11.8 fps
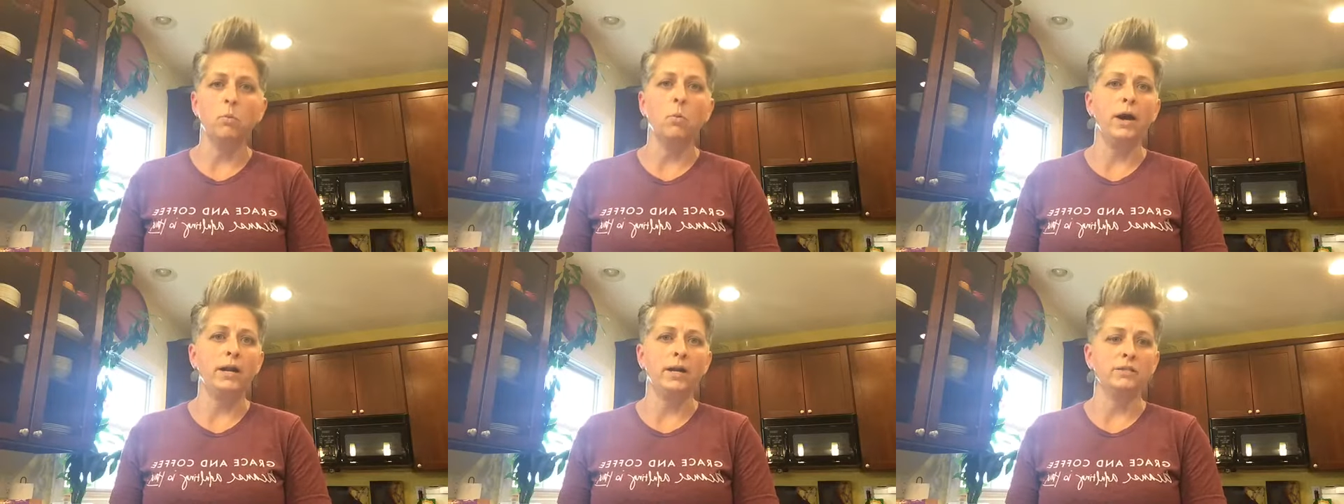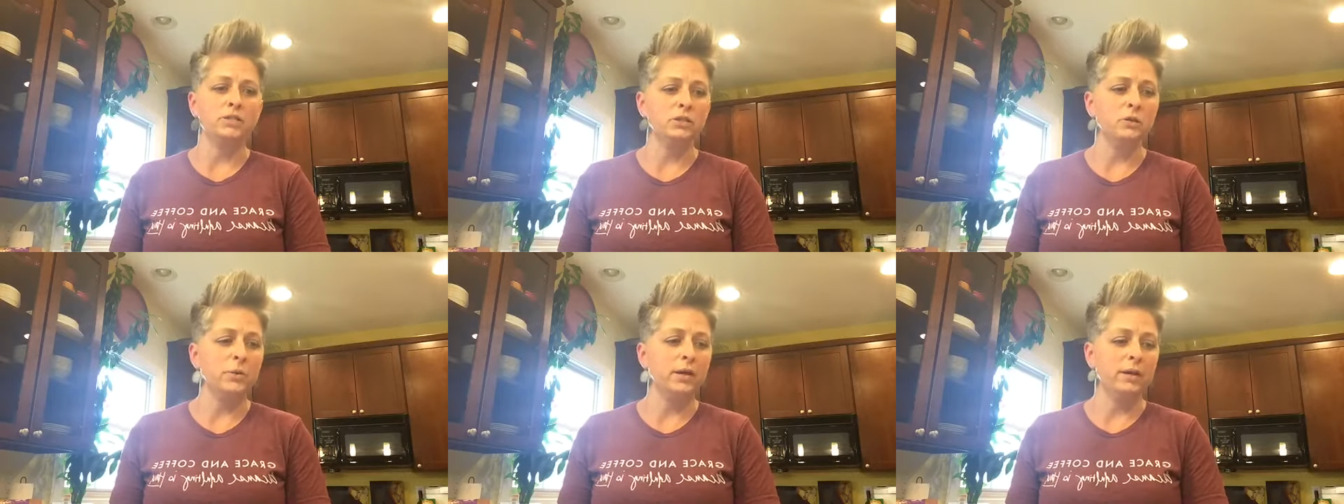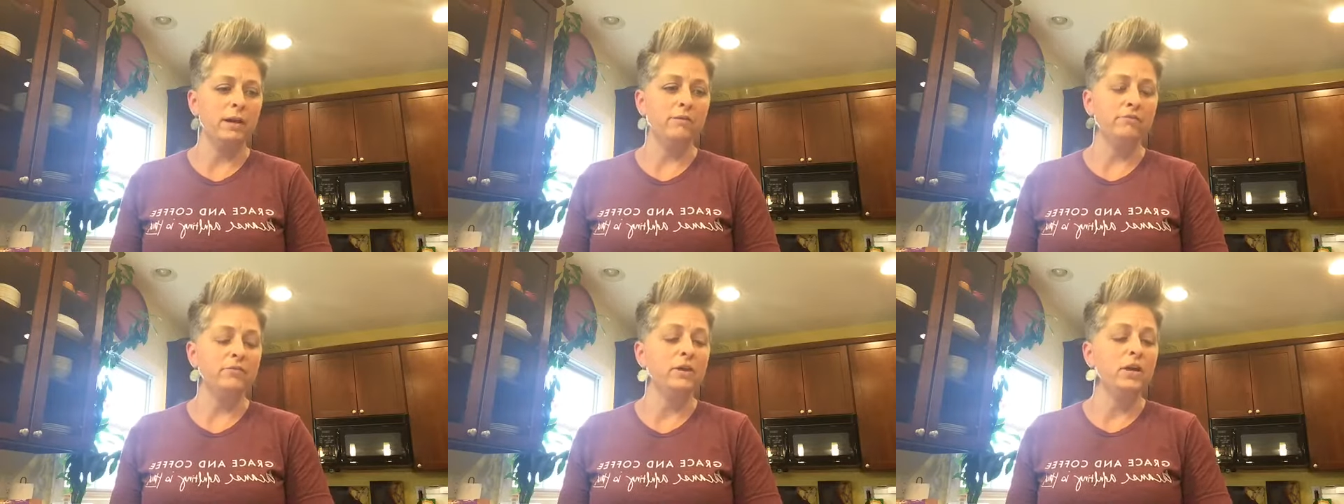why not do enough
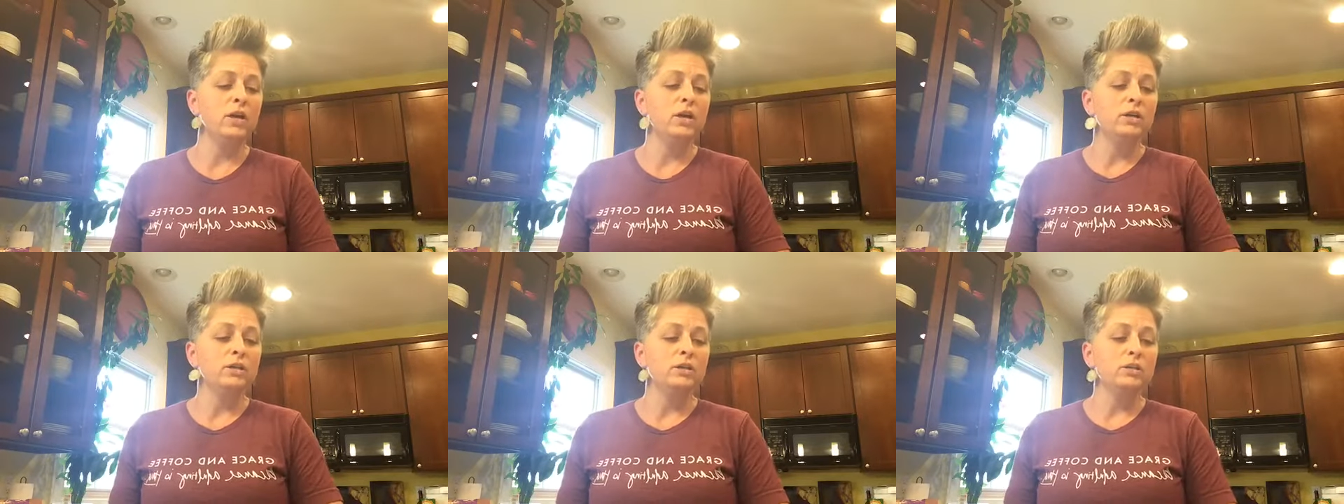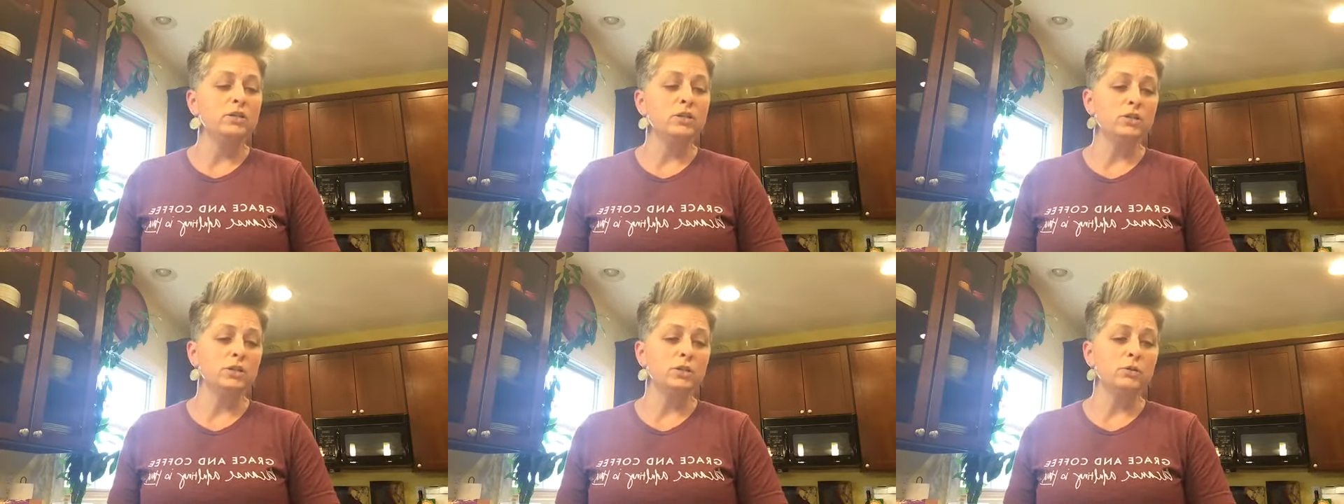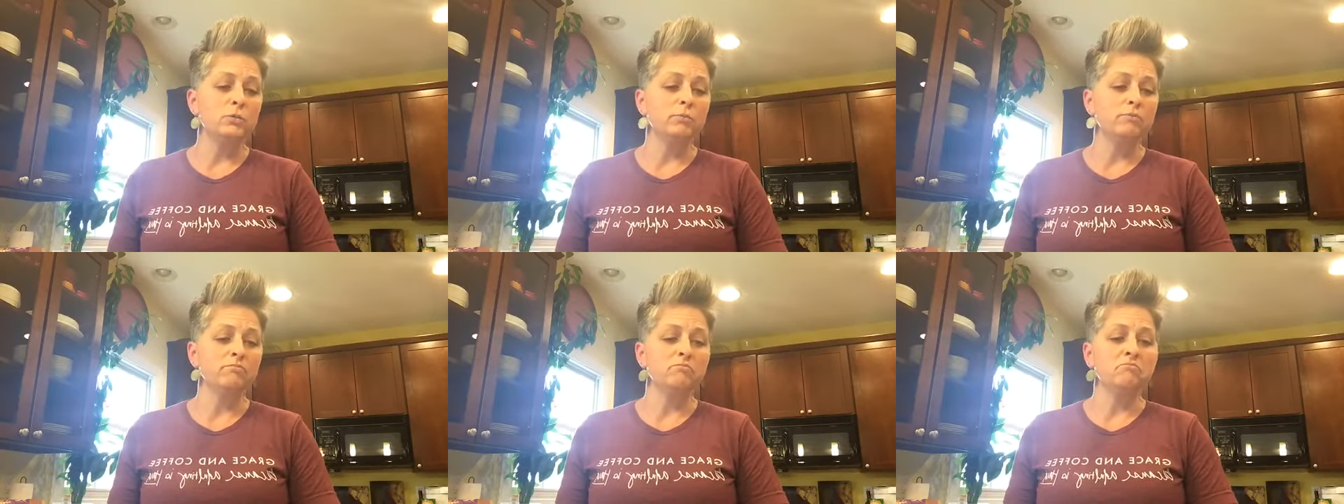to do
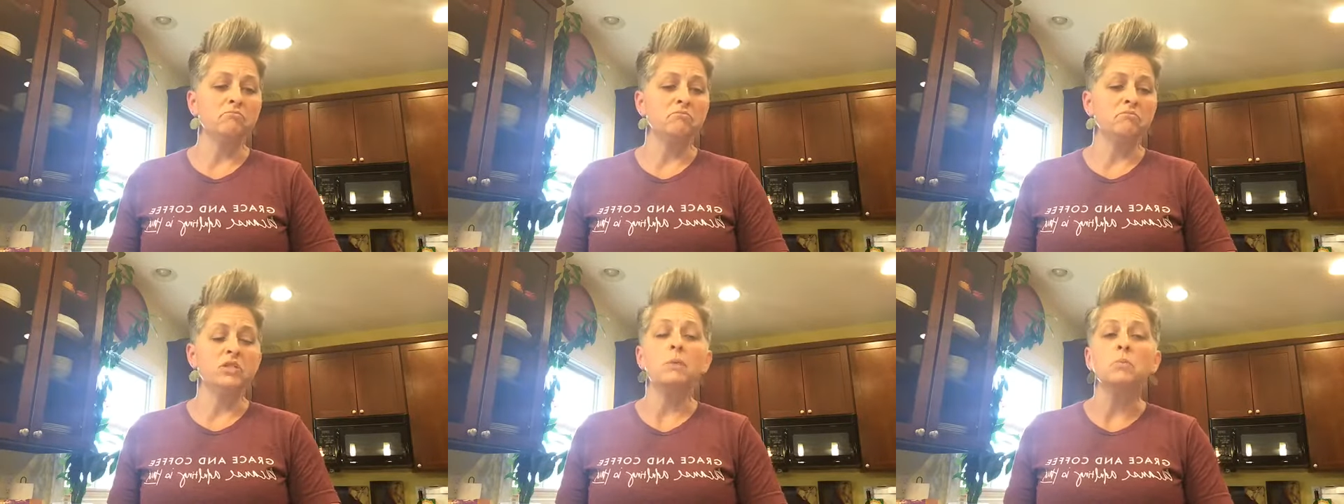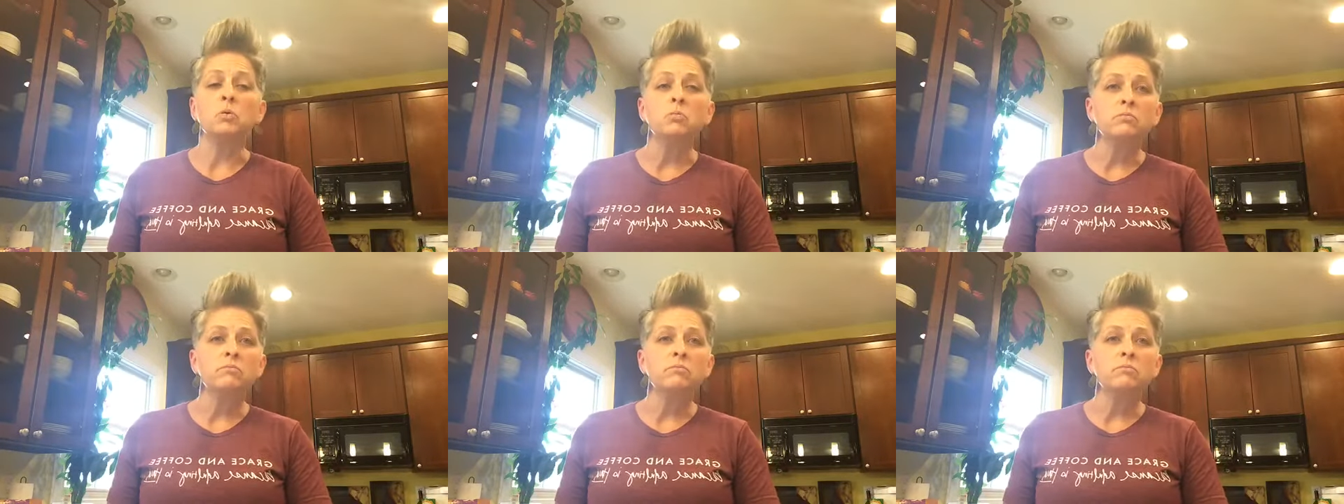double?